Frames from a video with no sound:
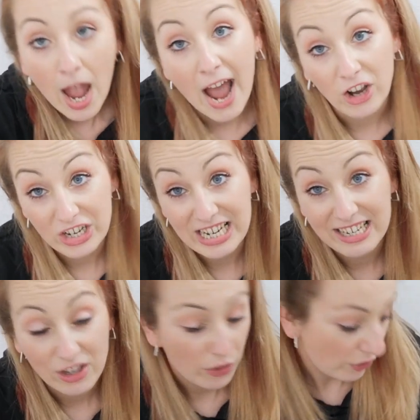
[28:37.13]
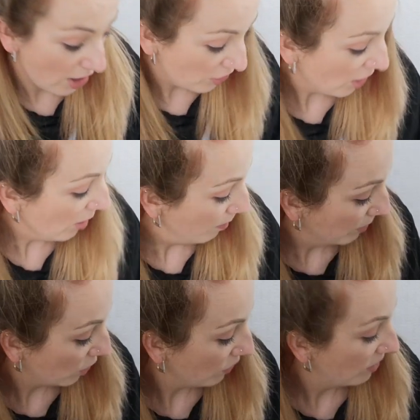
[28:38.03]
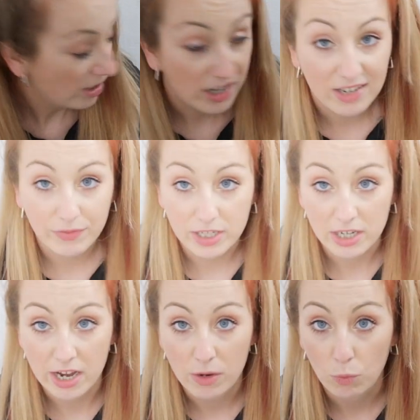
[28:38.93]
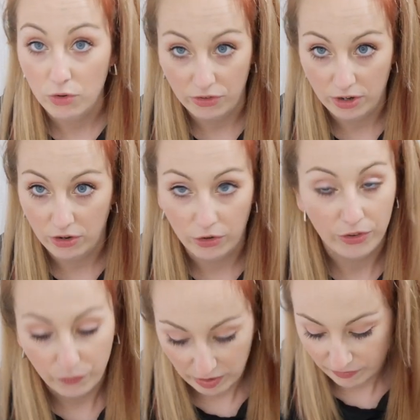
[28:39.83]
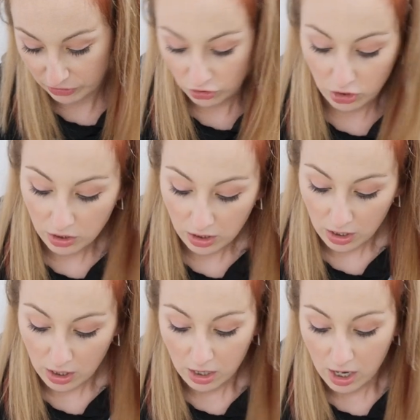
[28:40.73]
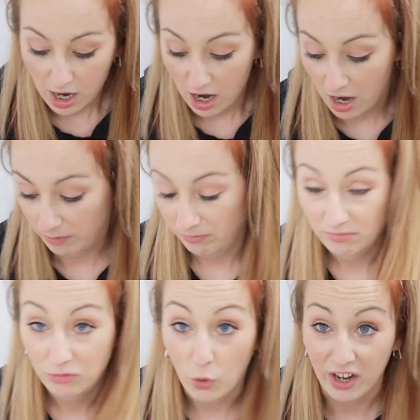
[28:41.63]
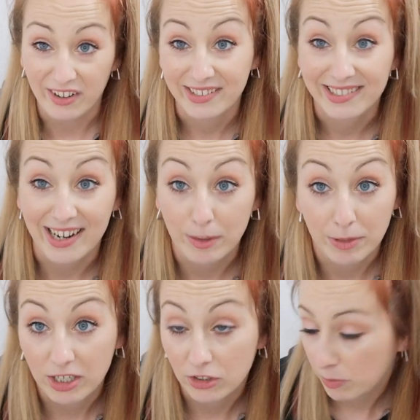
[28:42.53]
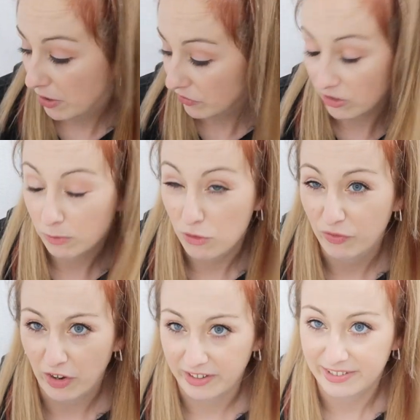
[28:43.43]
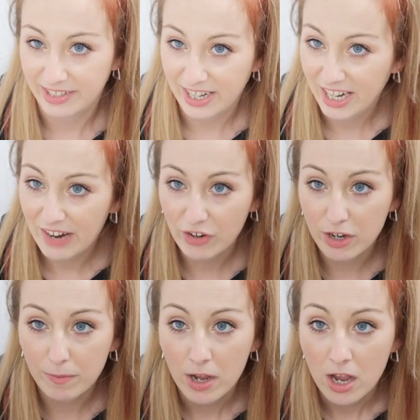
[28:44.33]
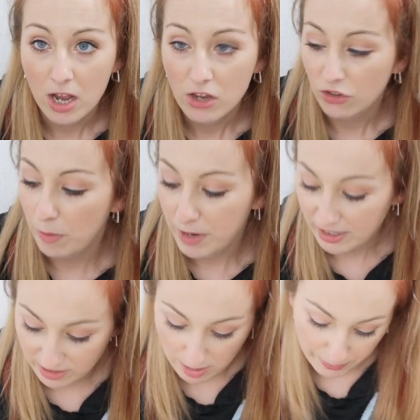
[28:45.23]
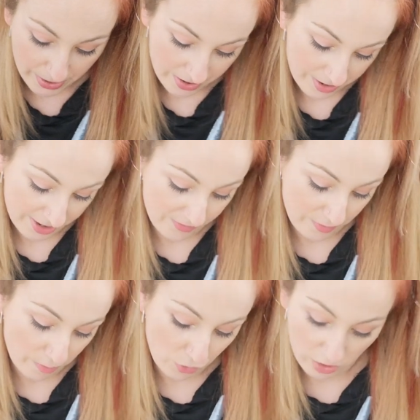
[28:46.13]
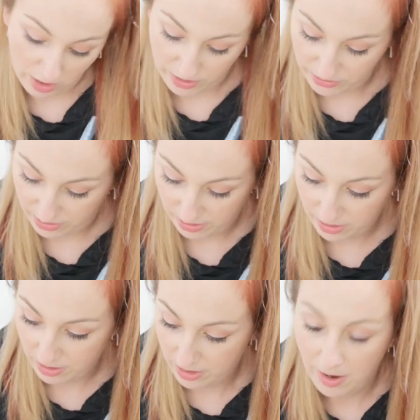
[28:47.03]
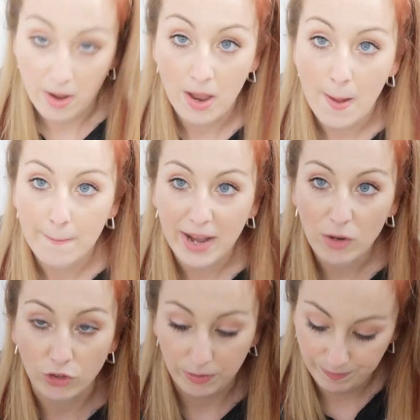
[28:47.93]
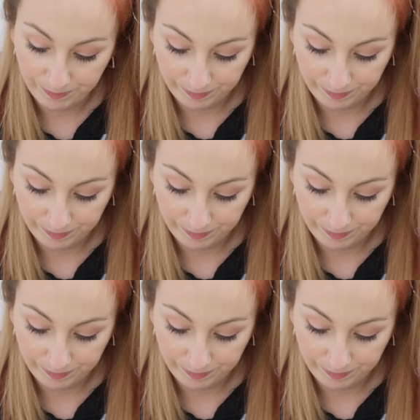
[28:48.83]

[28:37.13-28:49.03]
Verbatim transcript: and I needed the third item because the Nivea wasn't on the free for two um, quite understandably I suppose it's more of like a skincare item so I picked up a Rimmel London powder